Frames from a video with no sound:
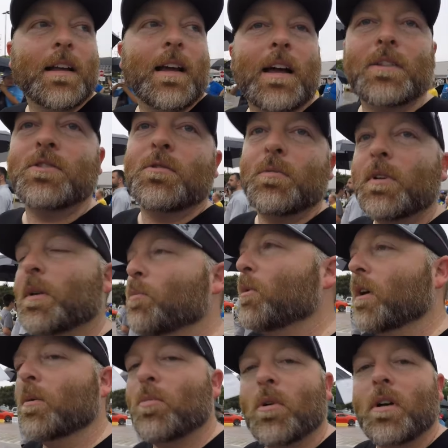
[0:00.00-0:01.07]
I should really
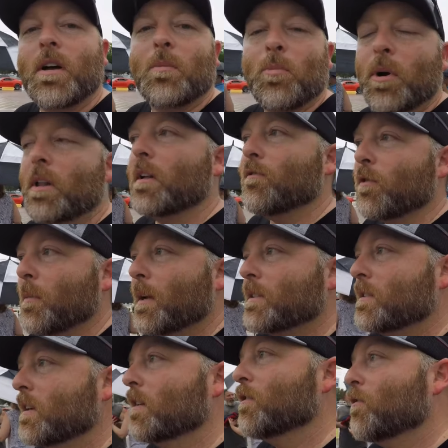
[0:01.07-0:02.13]
bring an umbrella for
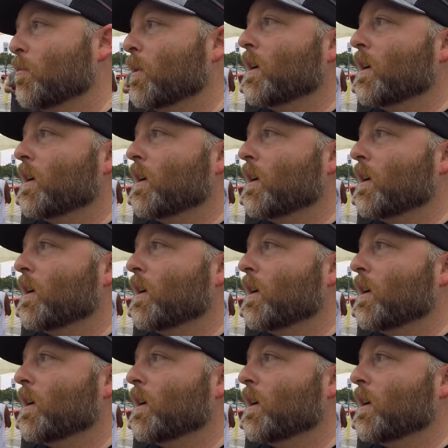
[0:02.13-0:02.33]
myself,